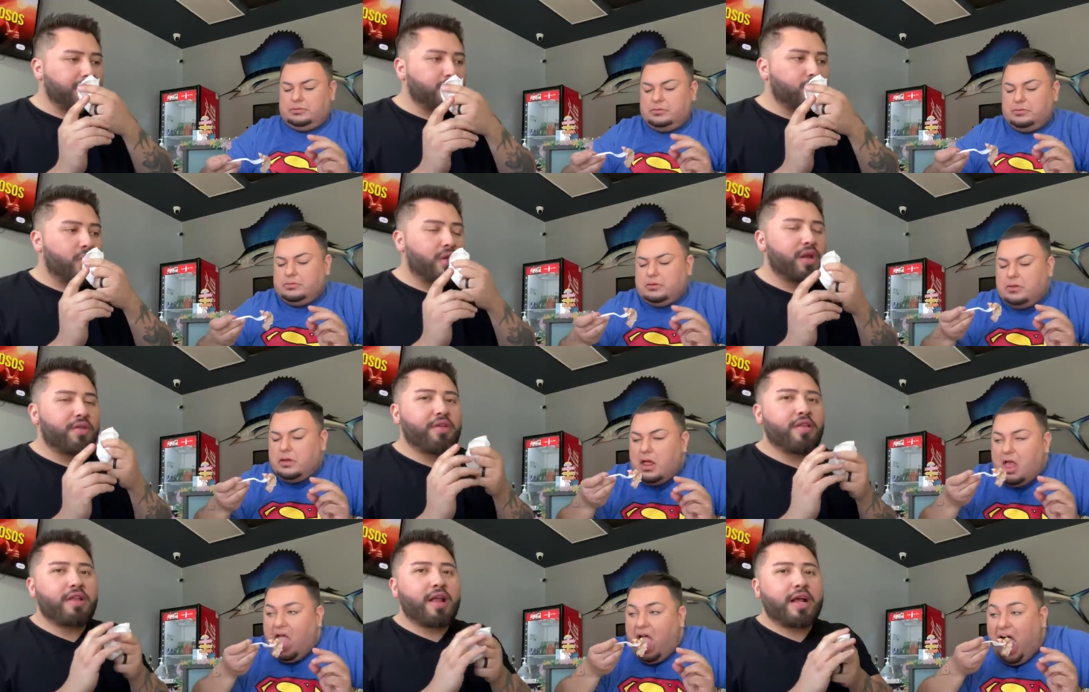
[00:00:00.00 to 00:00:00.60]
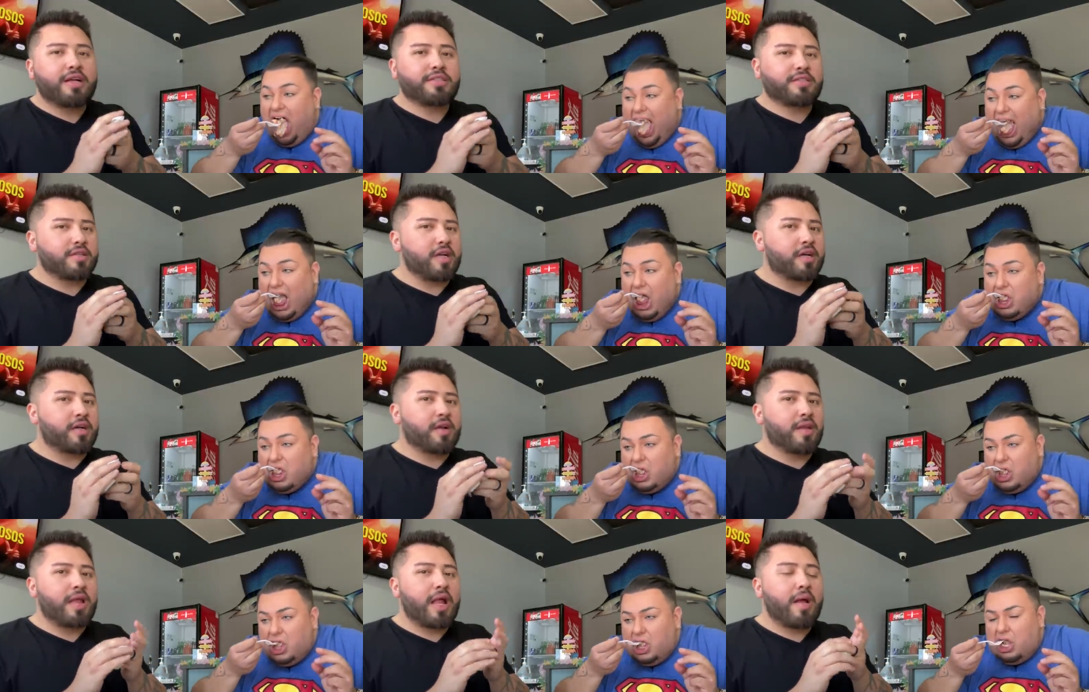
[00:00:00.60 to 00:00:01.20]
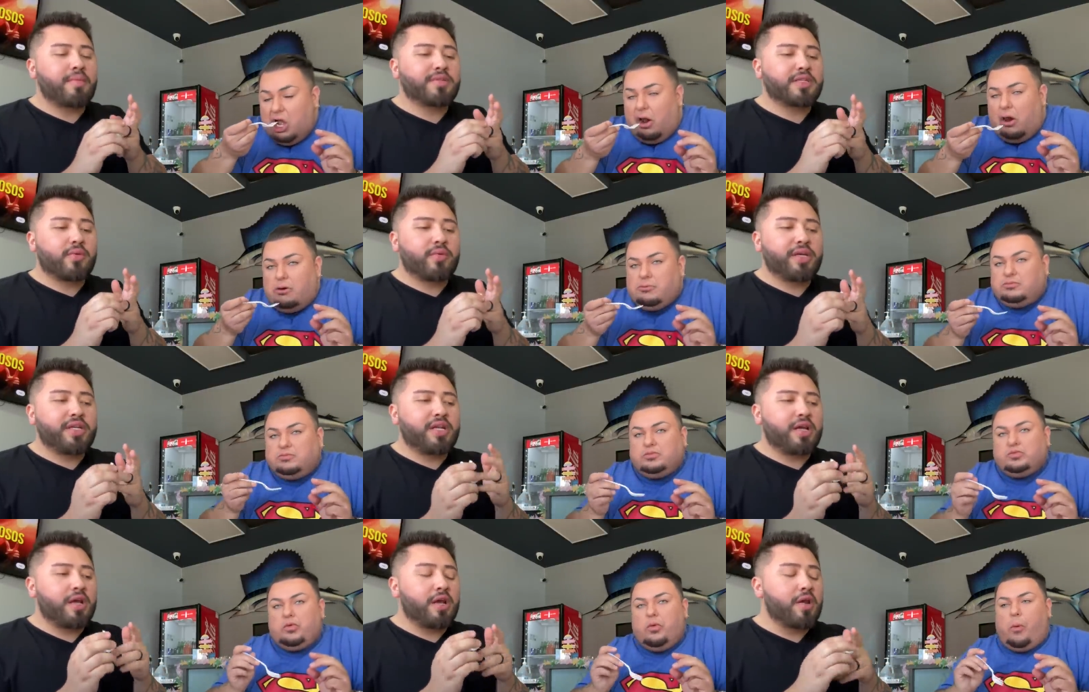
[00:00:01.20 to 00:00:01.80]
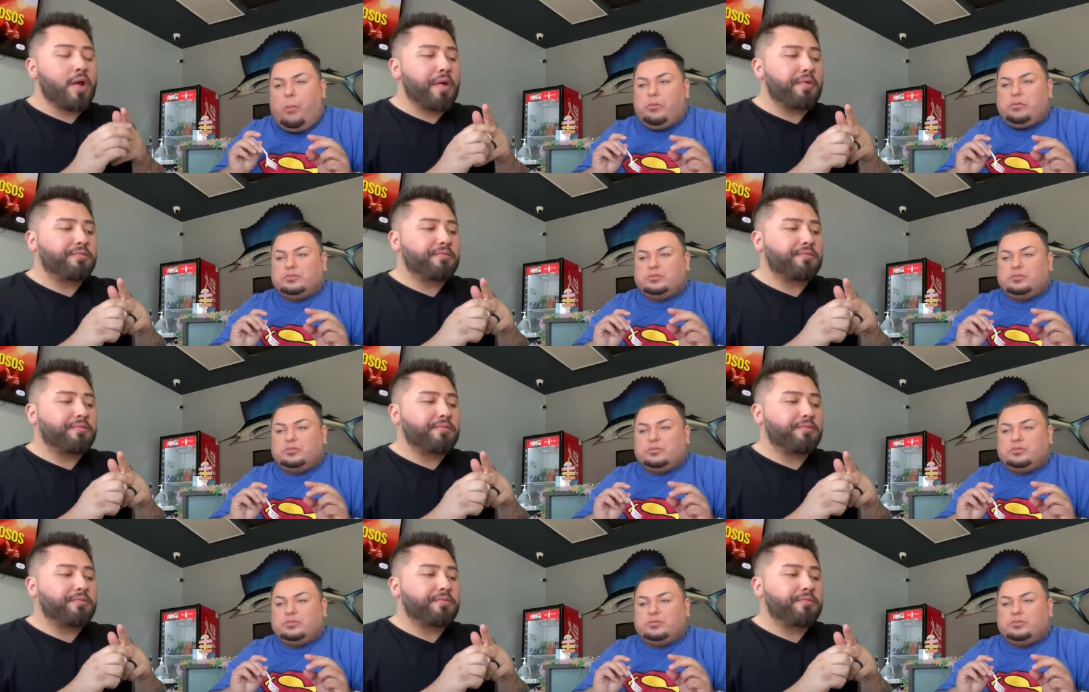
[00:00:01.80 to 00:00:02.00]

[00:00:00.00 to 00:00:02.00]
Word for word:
Speaker 1: one of the last collabs that we did